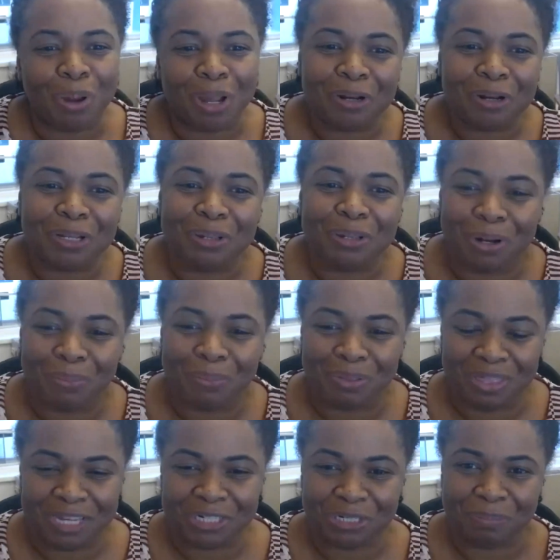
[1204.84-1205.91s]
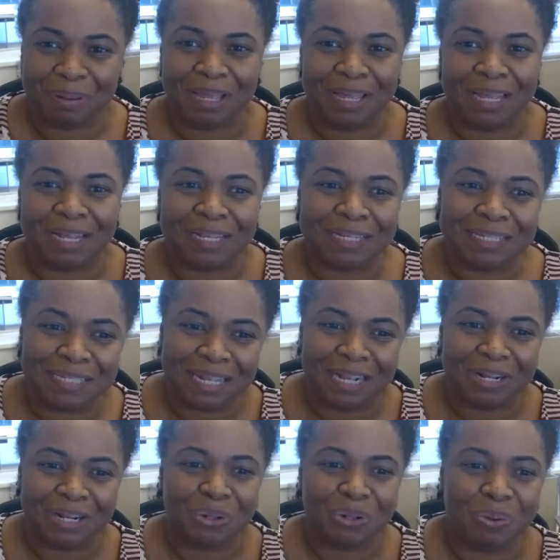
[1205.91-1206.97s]
regularly work with HMIS,
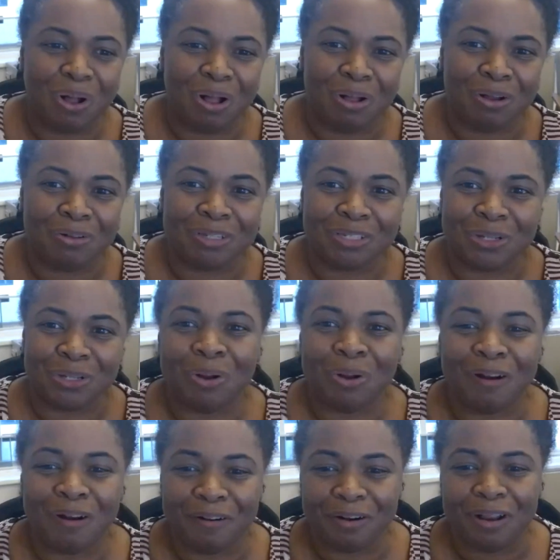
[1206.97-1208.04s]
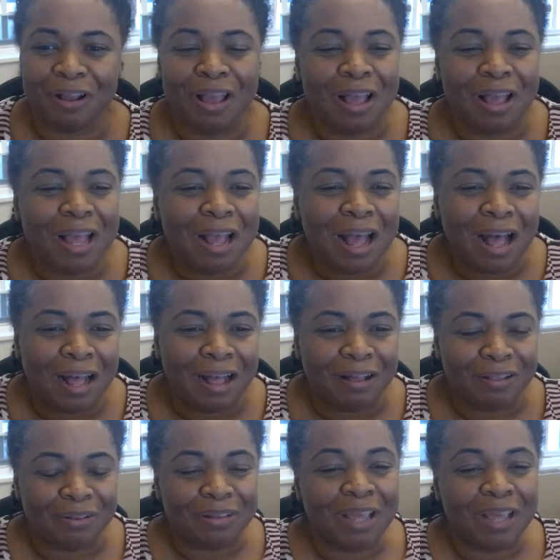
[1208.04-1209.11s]
and you also are
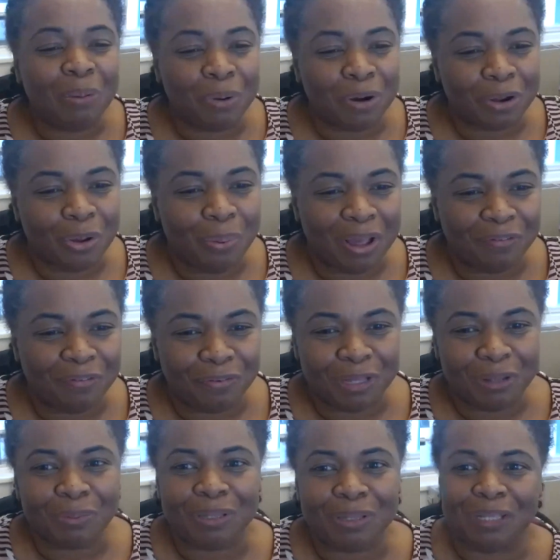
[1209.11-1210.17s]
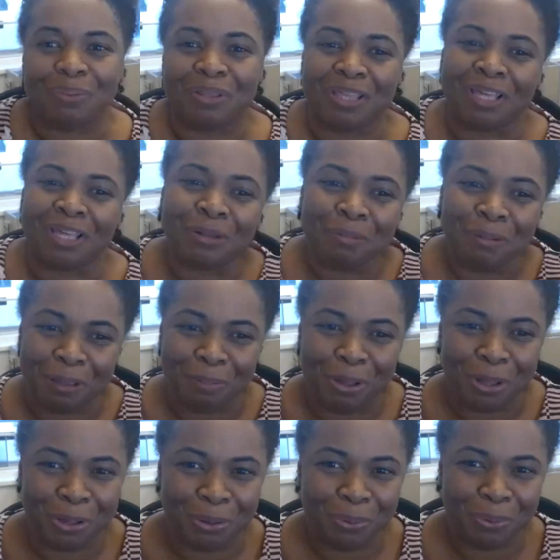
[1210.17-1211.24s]
network quite frequently with other
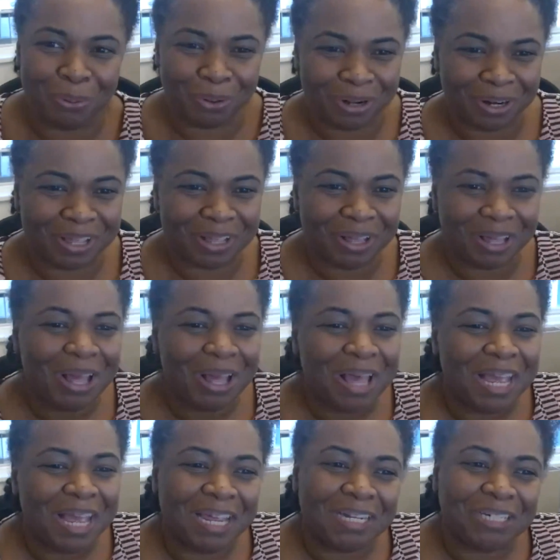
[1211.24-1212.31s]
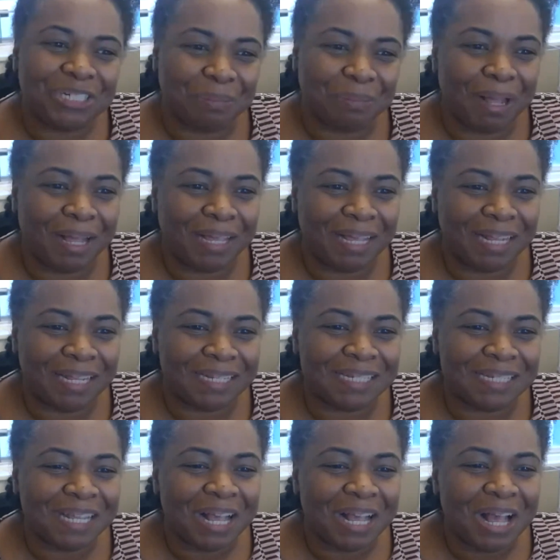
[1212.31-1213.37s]
people who work in
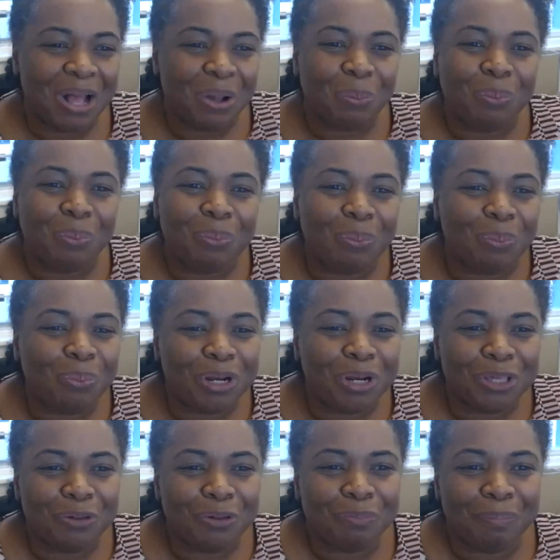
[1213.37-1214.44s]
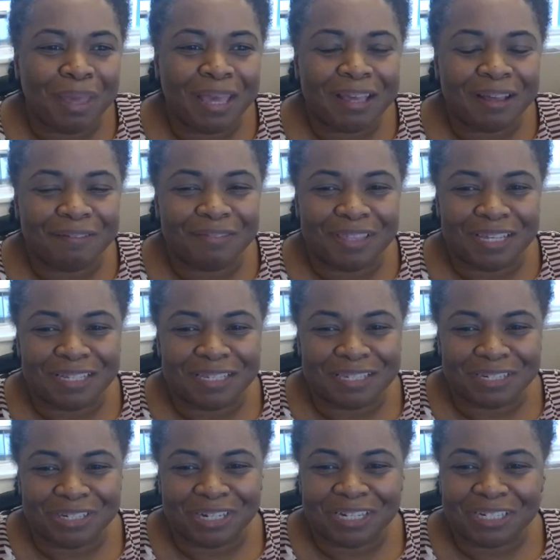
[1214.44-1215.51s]
HMIS. What do you make of these
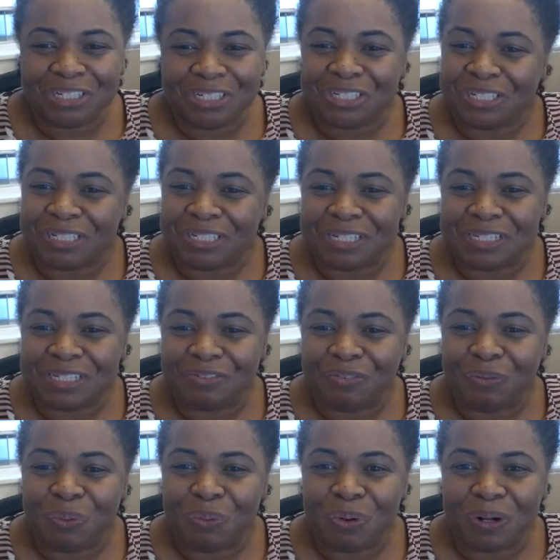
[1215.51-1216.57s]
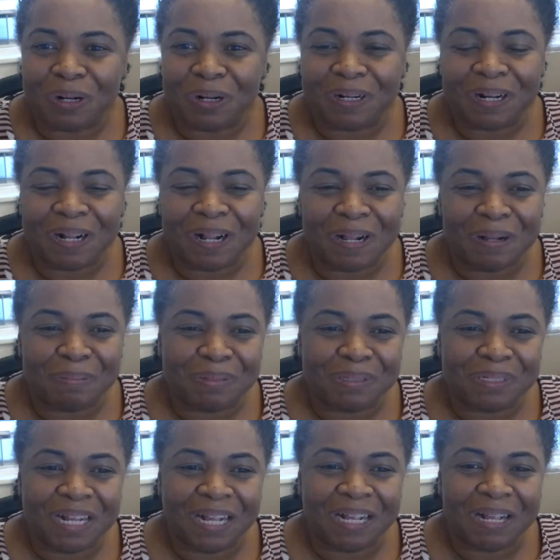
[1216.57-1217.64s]
suggestions for
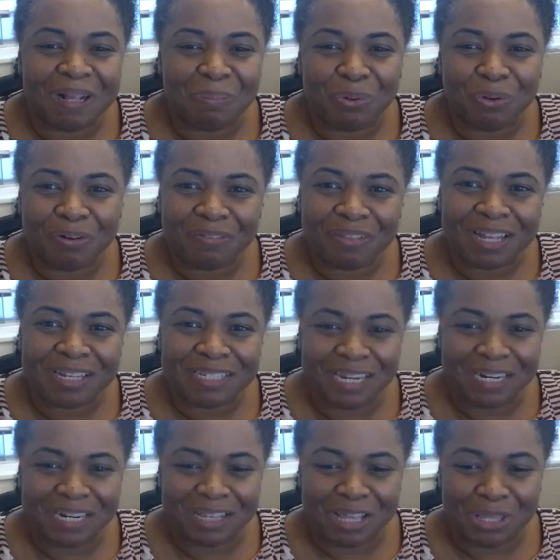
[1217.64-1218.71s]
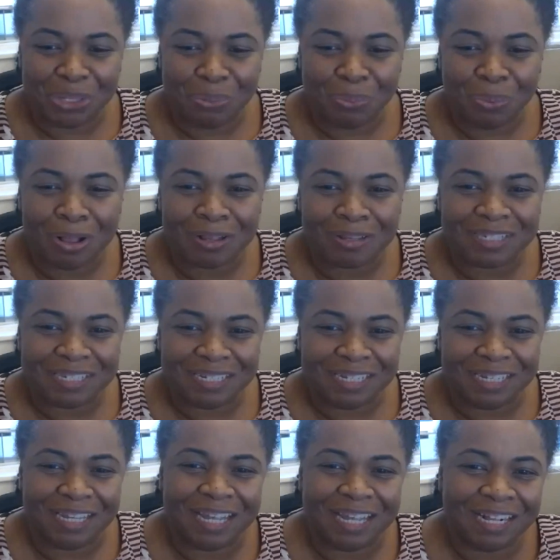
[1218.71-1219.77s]
taking more of that data that you all
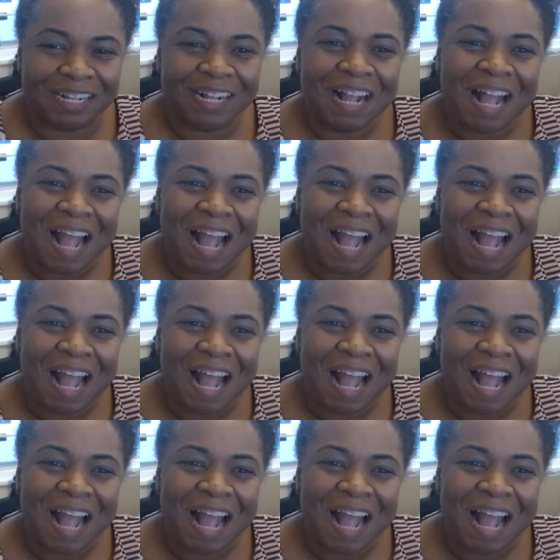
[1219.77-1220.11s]
see